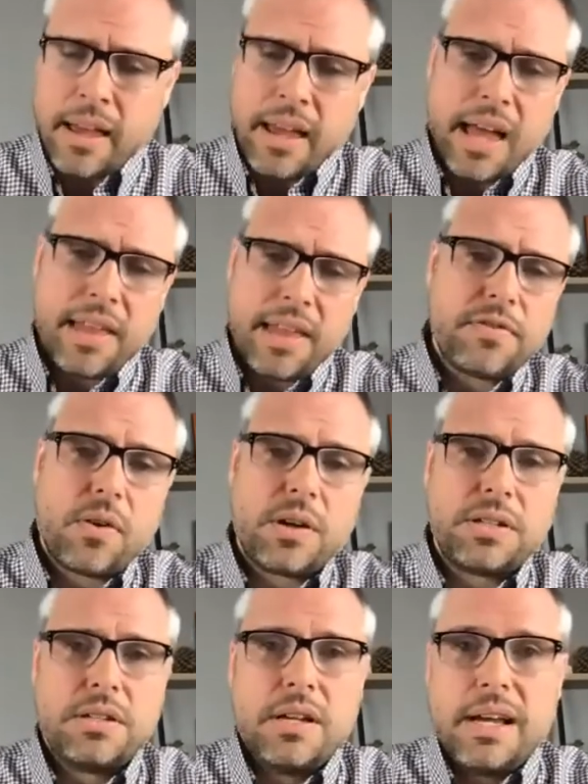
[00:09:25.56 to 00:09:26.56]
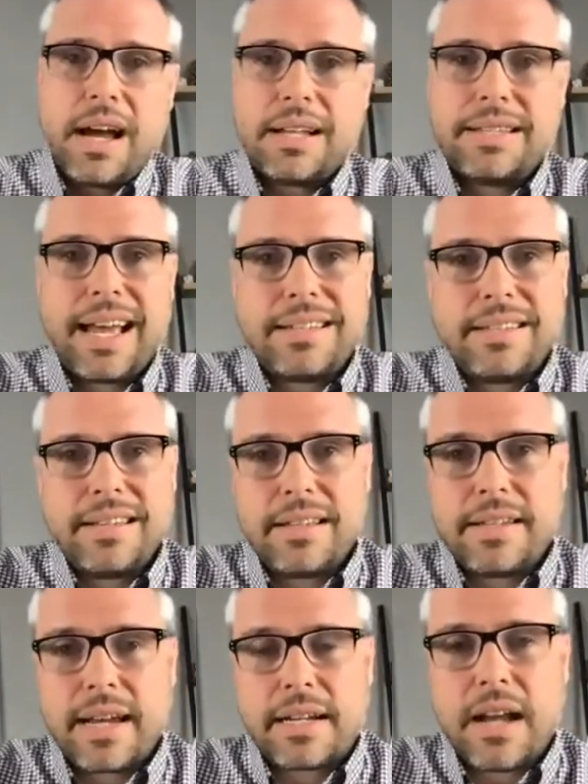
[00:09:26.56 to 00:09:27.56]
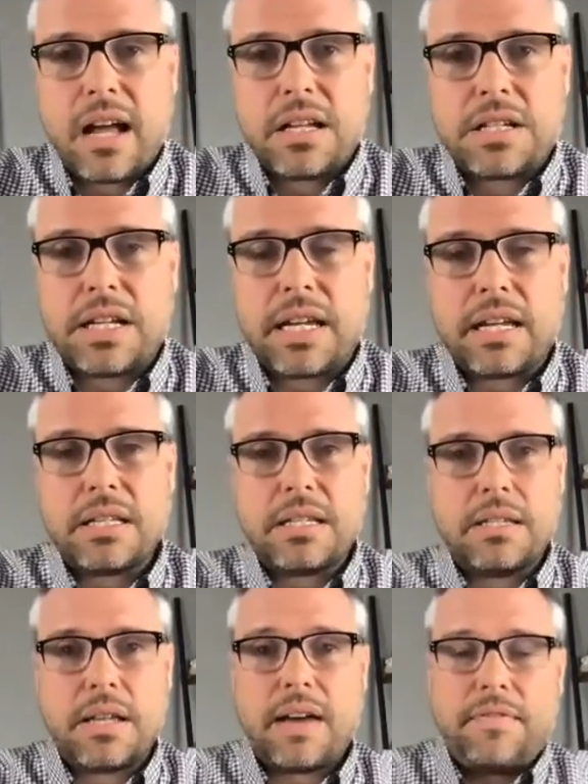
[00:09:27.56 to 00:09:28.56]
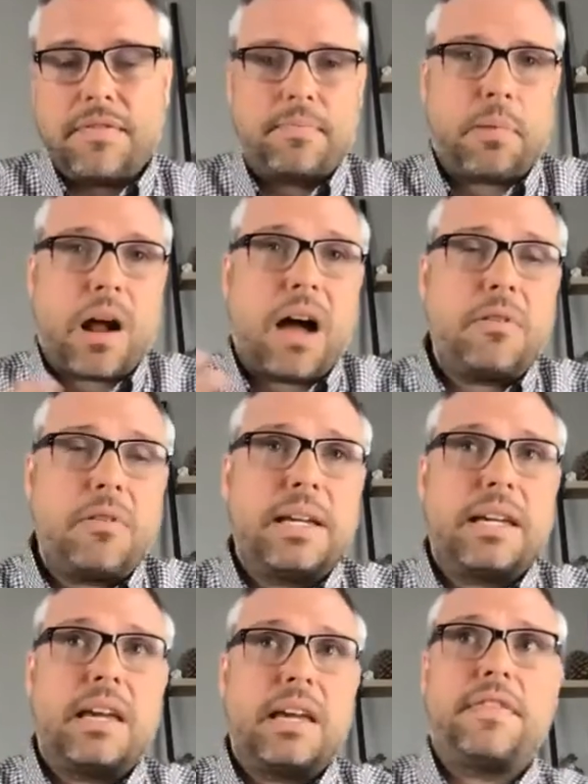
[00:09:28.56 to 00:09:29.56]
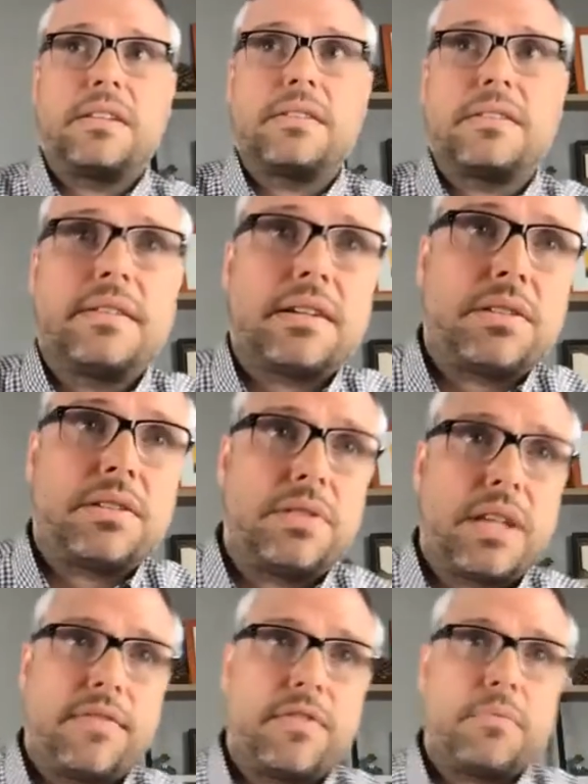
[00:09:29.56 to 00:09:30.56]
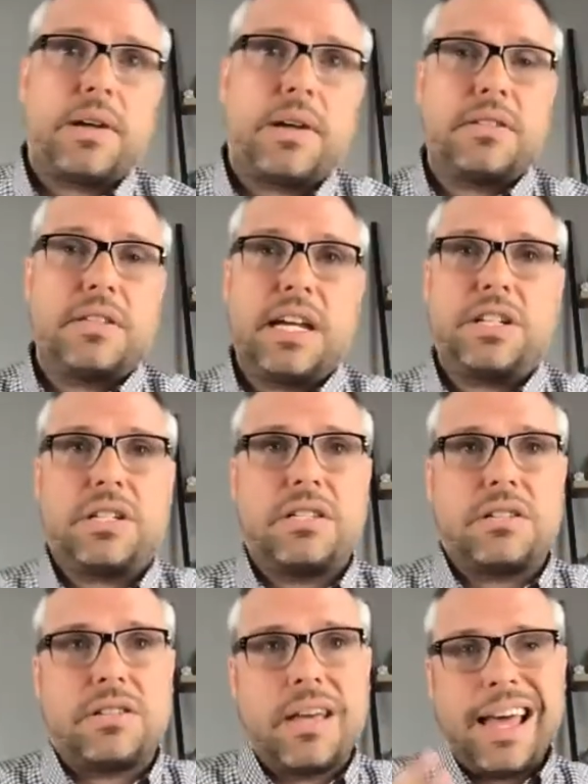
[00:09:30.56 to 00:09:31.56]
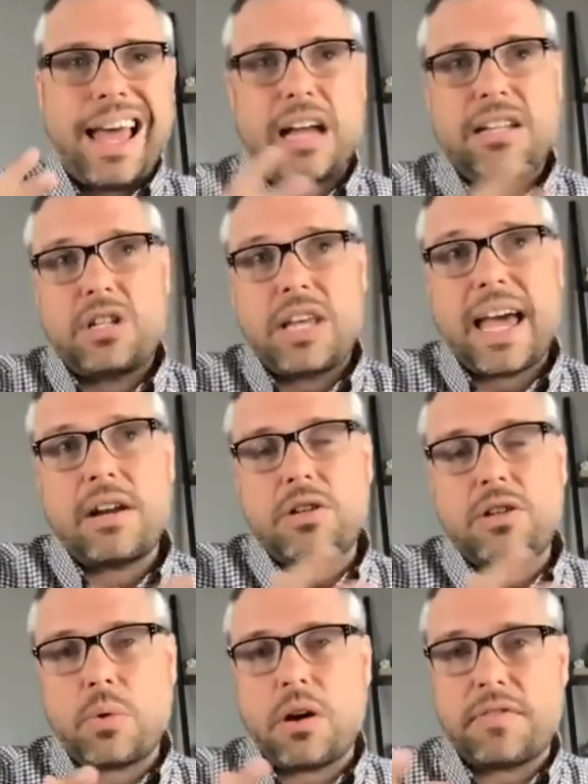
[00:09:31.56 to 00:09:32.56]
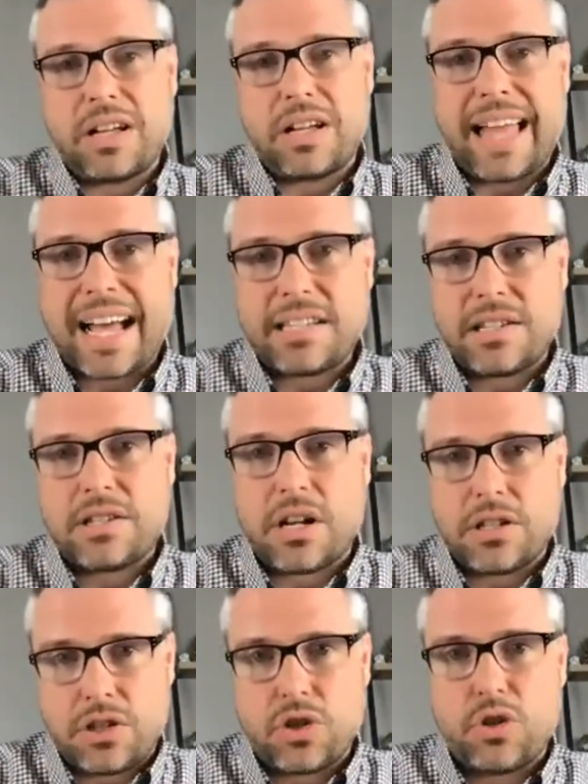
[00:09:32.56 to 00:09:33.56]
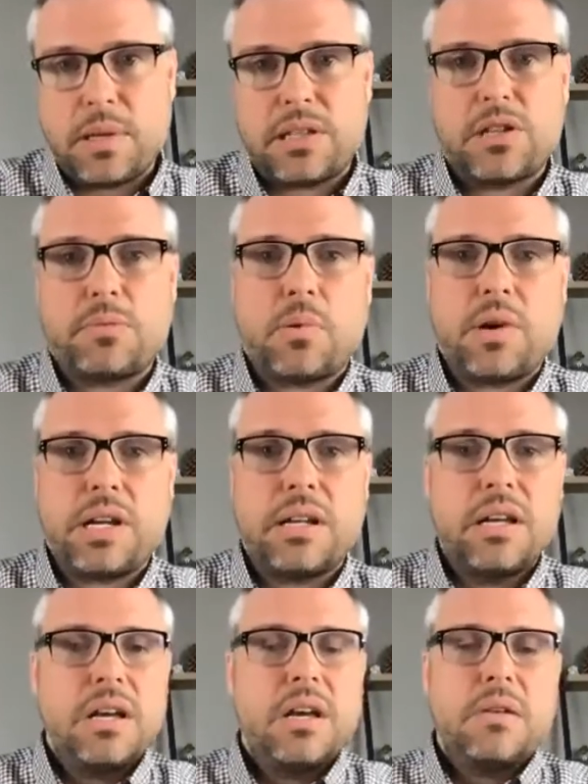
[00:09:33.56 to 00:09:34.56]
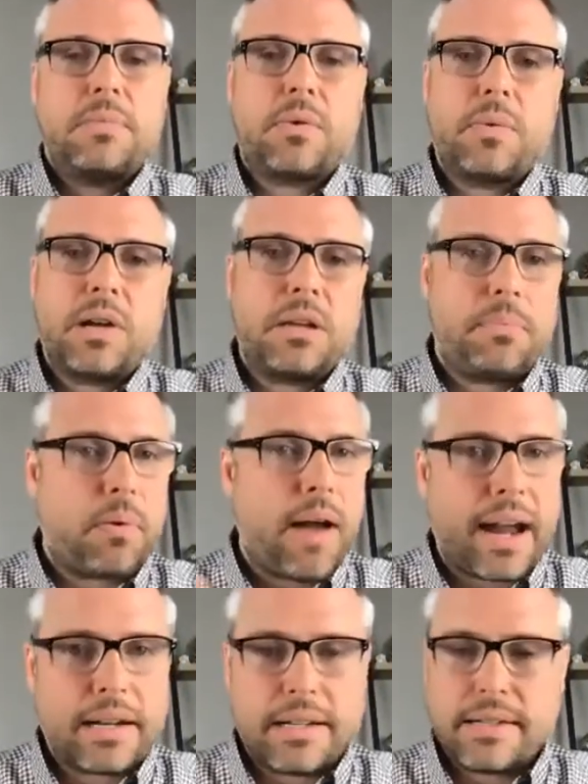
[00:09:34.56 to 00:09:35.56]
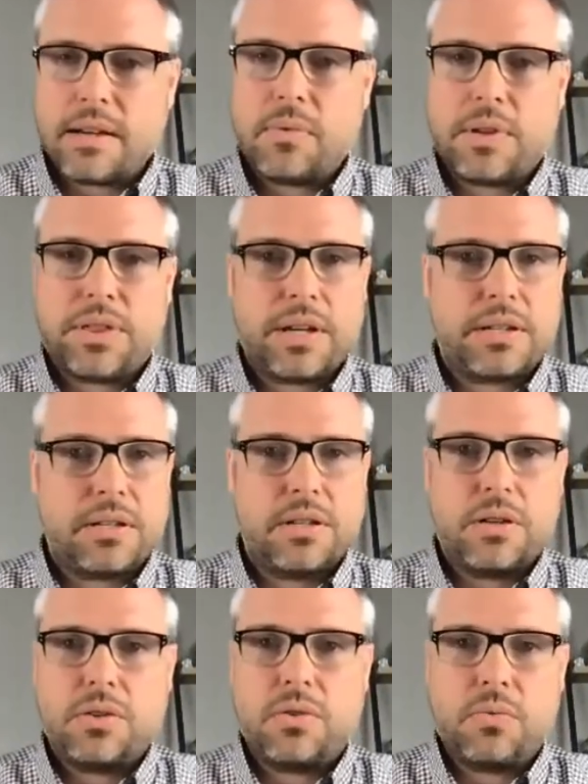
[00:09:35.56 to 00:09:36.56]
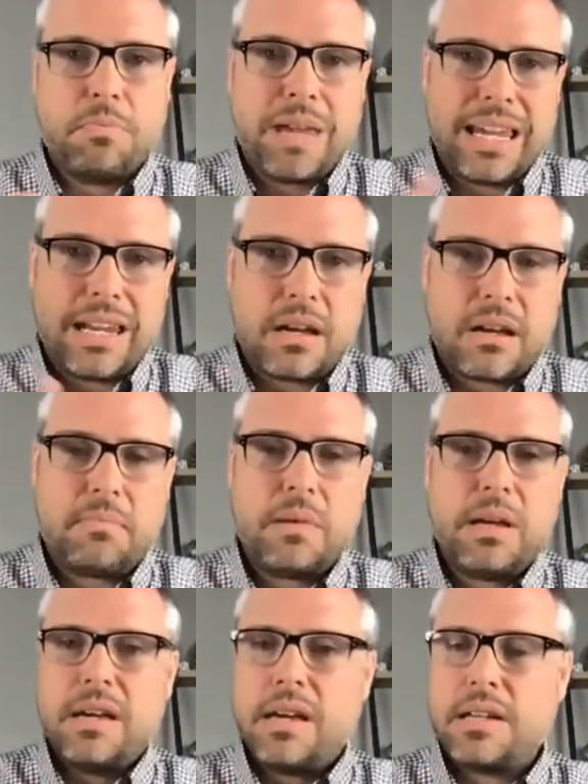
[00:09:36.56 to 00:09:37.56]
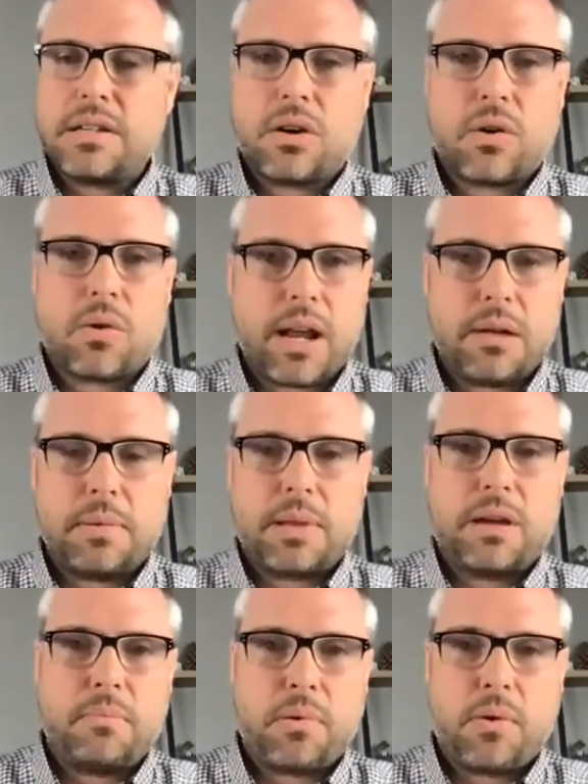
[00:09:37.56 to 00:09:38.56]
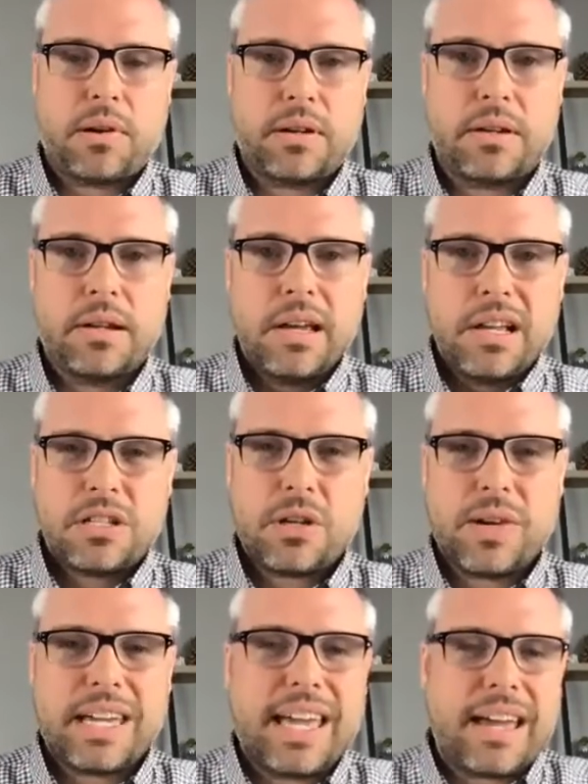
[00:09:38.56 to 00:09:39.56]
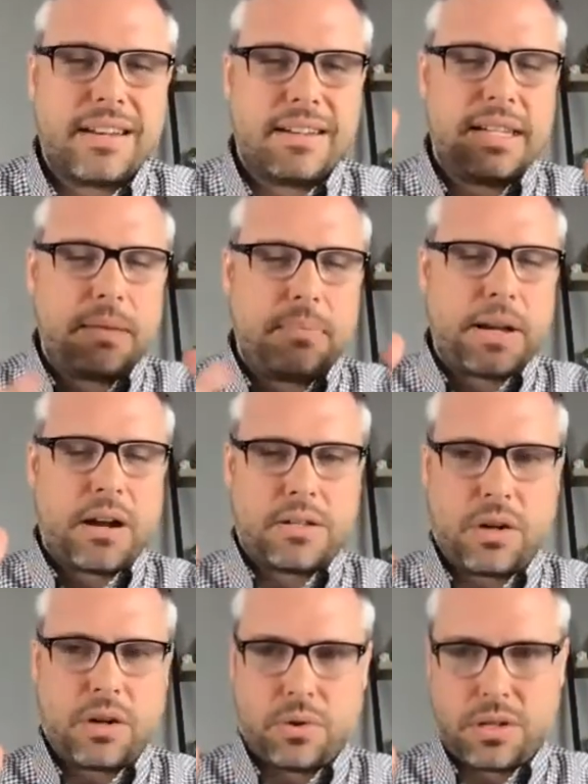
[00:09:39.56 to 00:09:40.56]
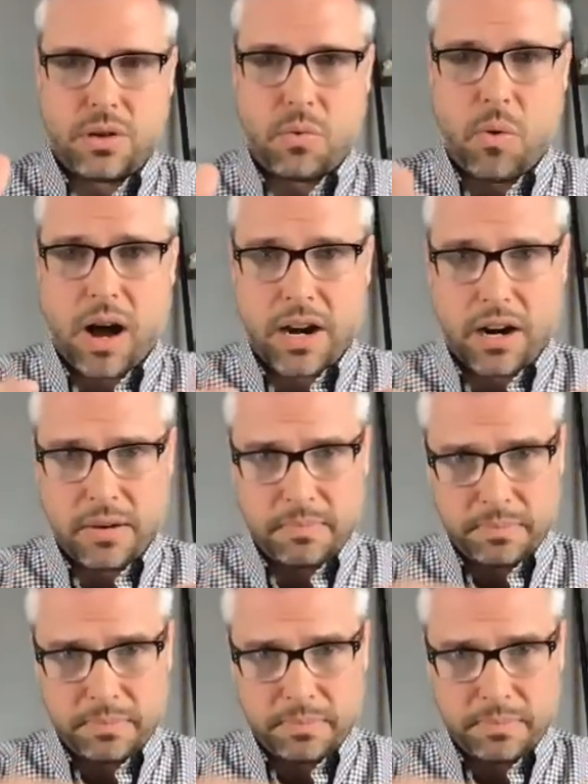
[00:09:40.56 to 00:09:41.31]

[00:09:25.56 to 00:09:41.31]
And then, of course, testing the technology. I've probably given 6 or 7 presentations, had 10 or 12 classes on Zoom at this point, but really practicing with this new medium is incredibly important. So again, dipping our toes in the water